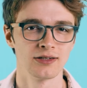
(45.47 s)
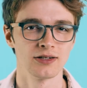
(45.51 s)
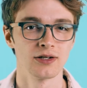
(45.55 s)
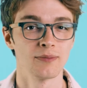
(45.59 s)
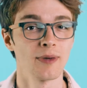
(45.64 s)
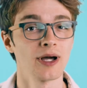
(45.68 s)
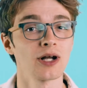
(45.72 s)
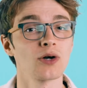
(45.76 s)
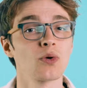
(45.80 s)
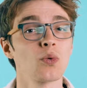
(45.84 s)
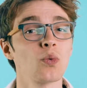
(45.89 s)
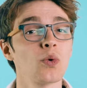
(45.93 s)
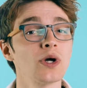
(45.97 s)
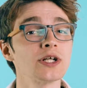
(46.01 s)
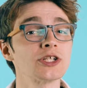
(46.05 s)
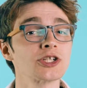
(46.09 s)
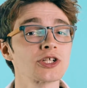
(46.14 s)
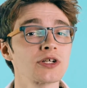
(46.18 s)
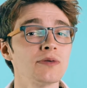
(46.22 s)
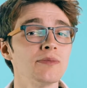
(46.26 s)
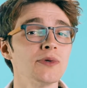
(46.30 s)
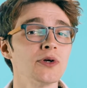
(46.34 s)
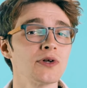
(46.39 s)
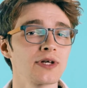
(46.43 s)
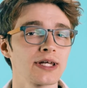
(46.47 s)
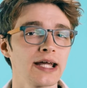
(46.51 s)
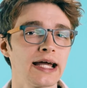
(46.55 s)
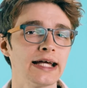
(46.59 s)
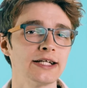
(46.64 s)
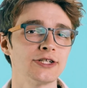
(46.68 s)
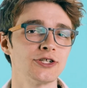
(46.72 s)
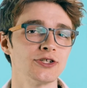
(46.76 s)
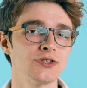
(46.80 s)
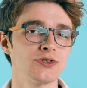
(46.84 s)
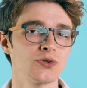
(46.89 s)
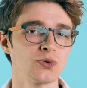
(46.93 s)
No matter which
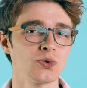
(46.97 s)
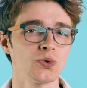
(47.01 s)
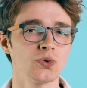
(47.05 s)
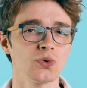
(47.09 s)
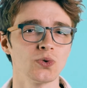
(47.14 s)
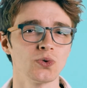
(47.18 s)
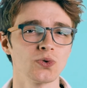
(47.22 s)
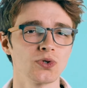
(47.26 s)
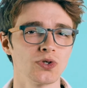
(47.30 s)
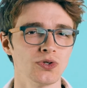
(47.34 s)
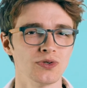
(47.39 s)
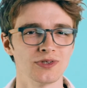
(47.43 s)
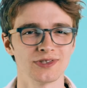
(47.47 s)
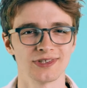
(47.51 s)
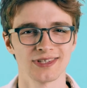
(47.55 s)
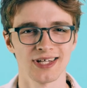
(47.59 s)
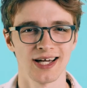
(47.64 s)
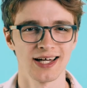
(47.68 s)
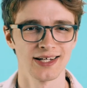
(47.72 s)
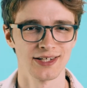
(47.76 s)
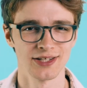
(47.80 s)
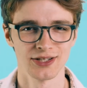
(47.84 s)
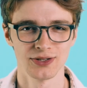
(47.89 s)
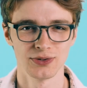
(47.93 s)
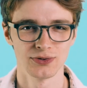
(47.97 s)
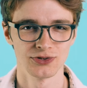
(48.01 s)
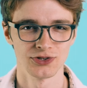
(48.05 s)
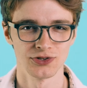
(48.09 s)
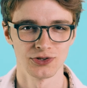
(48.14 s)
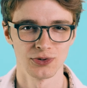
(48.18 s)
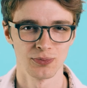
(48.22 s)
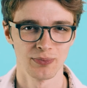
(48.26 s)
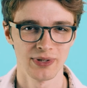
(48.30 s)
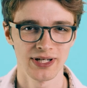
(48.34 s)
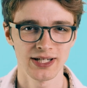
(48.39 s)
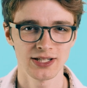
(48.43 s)
communication tool you decide to use
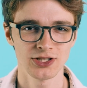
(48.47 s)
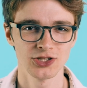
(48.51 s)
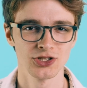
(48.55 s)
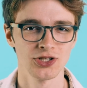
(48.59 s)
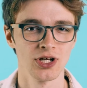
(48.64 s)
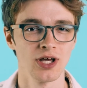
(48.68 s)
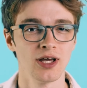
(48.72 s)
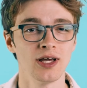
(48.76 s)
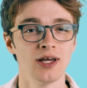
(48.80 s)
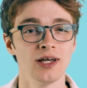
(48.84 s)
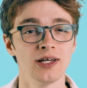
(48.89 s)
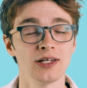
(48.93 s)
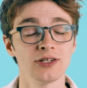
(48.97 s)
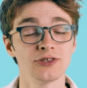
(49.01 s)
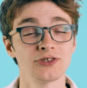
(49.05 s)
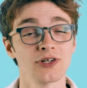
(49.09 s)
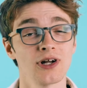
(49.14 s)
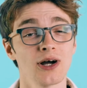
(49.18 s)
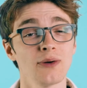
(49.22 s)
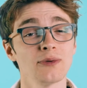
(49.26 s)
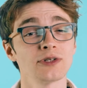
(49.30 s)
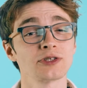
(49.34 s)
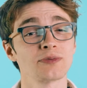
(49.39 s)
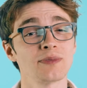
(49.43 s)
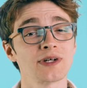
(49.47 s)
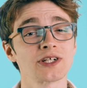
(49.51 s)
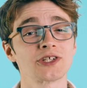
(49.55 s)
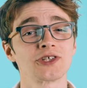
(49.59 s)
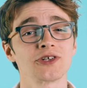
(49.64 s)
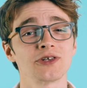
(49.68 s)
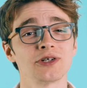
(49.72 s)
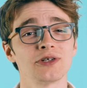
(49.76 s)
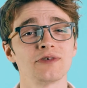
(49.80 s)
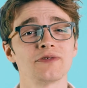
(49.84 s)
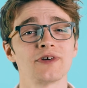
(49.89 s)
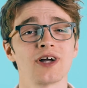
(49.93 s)
in your pitch, you should always make
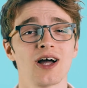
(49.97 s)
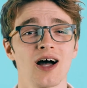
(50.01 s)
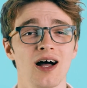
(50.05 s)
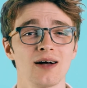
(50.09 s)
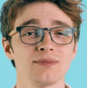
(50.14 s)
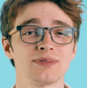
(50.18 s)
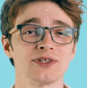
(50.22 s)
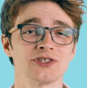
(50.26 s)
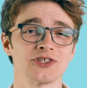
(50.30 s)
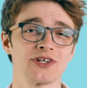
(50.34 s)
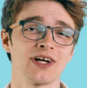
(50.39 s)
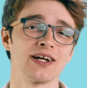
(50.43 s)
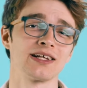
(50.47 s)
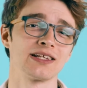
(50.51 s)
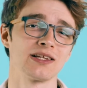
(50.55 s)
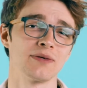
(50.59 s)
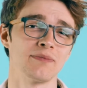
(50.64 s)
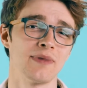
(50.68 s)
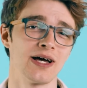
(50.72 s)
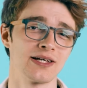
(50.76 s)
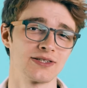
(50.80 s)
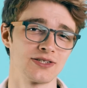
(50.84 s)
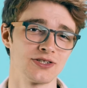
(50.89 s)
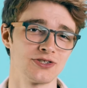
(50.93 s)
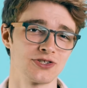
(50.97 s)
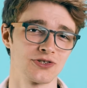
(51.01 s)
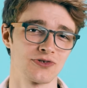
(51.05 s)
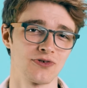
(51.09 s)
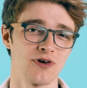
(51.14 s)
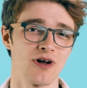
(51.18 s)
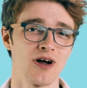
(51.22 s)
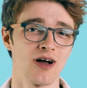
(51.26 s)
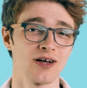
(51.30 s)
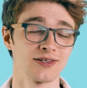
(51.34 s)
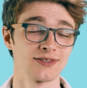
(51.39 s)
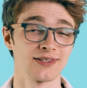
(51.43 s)
sure you've accomplished getting the message
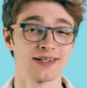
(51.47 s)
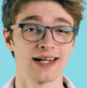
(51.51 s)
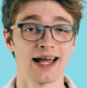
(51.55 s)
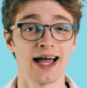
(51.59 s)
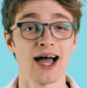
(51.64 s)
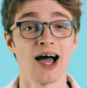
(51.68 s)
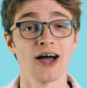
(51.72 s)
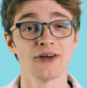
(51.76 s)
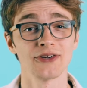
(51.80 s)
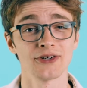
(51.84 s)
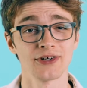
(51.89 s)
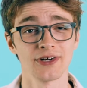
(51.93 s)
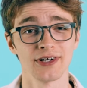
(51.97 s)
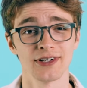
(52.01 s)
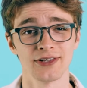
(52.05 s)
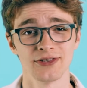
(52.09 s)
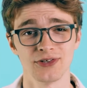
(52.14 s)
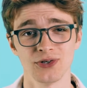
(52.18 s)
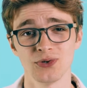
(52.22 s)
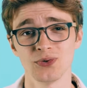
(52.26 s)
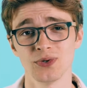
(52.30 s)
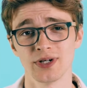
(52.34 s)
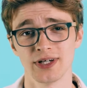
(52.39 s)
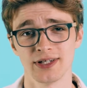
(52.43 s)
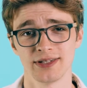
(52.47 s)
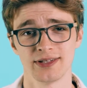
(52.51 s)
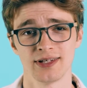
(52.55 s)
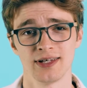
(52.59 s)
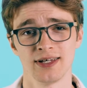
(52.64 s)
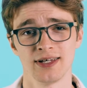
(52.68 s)
across and how you're going to do it.